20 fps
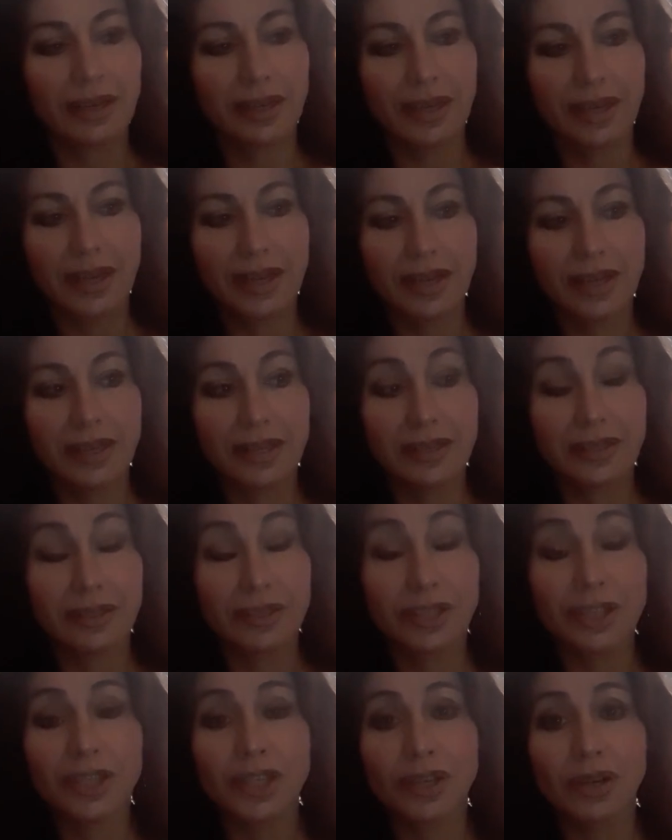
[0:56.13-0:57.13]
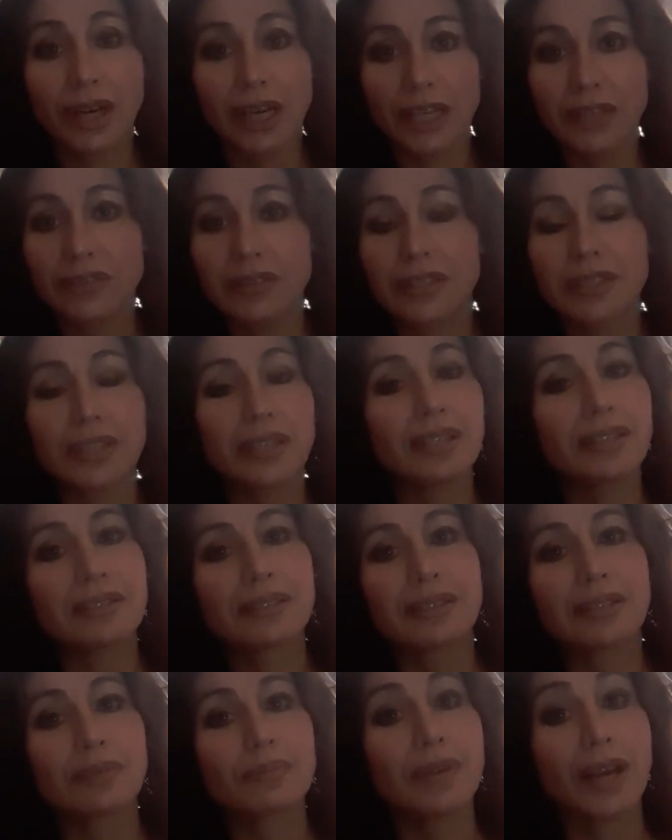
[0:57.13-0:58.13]
And you know, I've seen
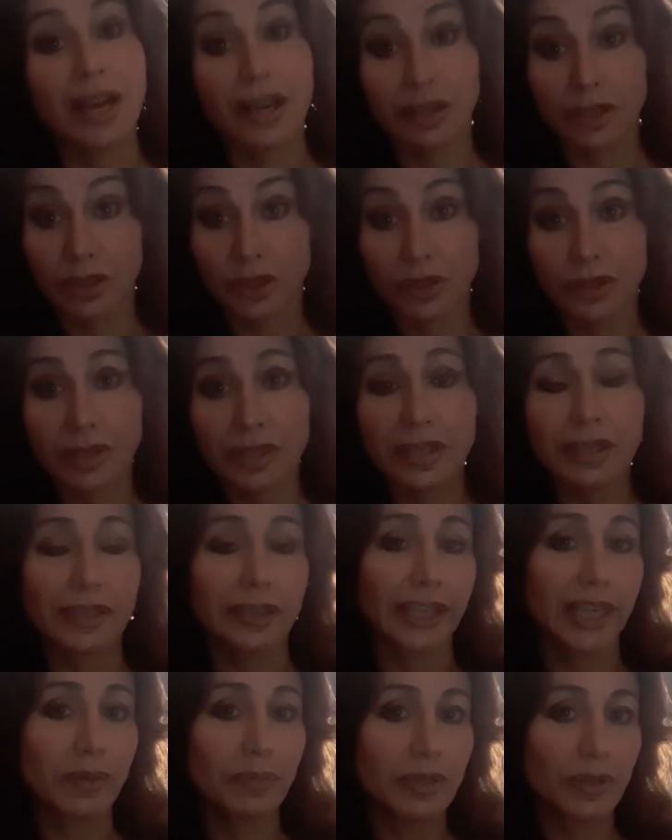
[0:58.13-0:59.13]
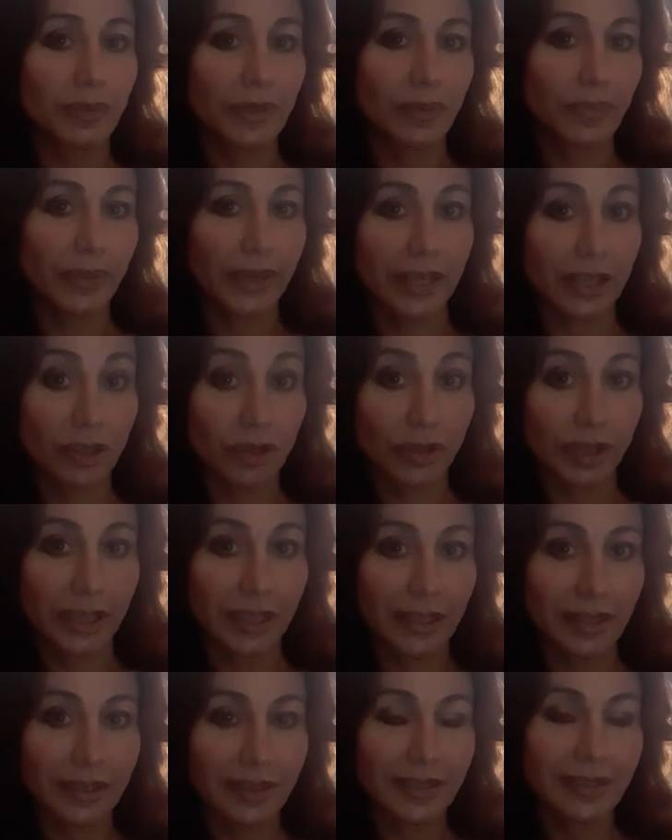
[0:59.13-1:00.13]
some actors claim to be
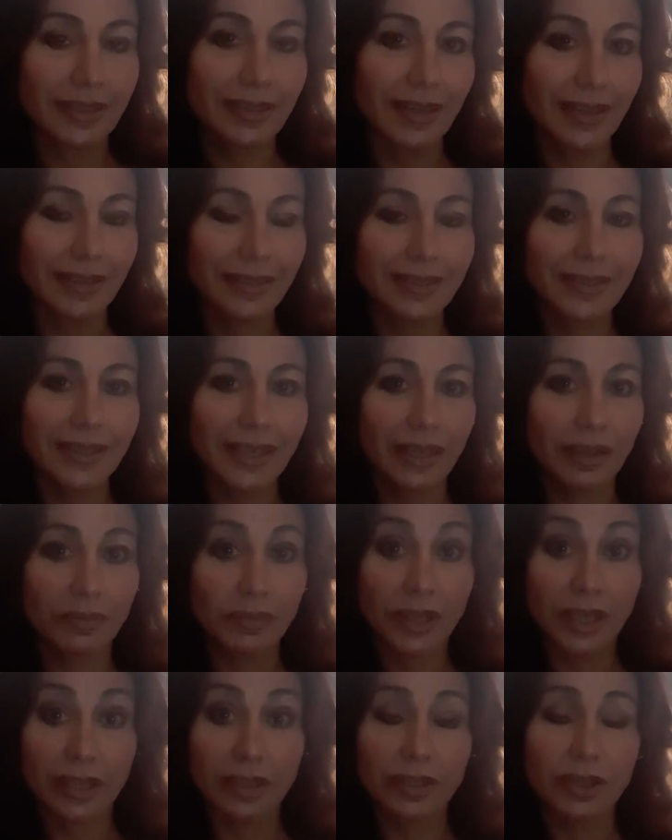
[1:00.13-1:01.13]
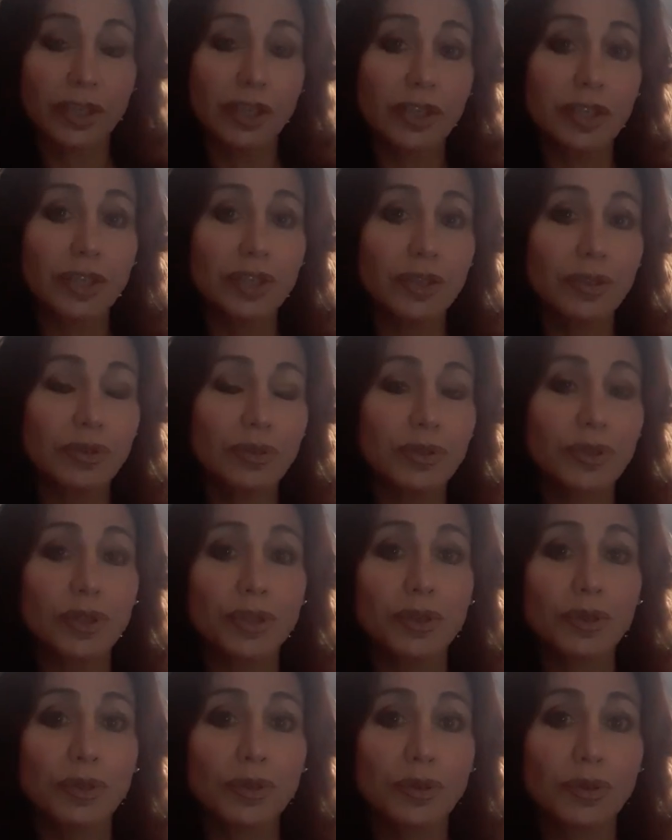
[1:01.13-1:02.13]
patriots. Some continue
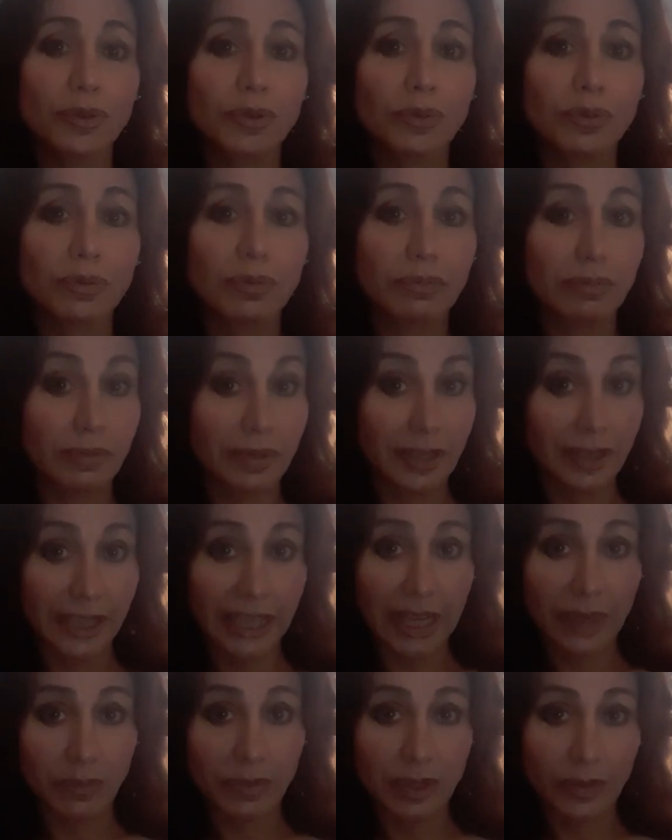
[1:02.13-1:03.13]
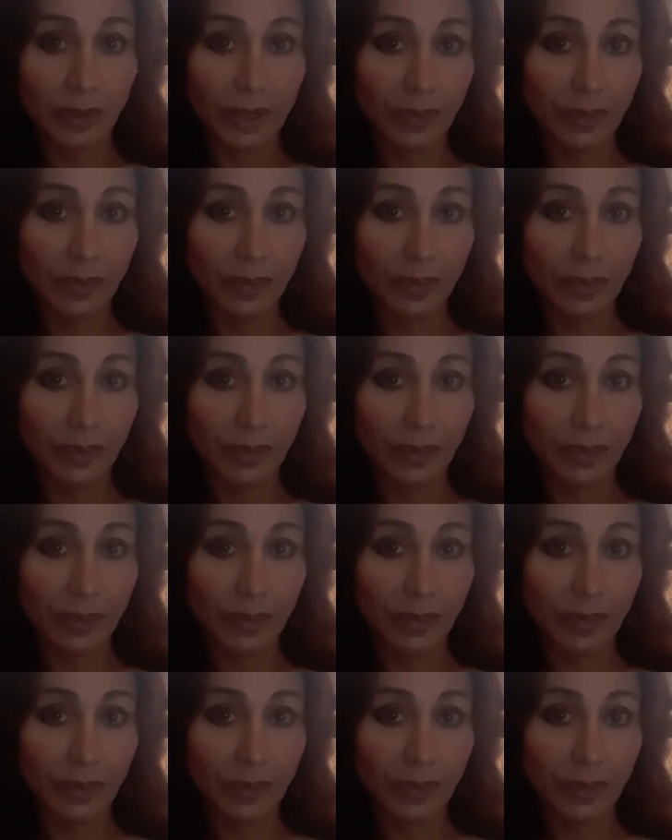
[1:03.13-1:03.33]
to claim to be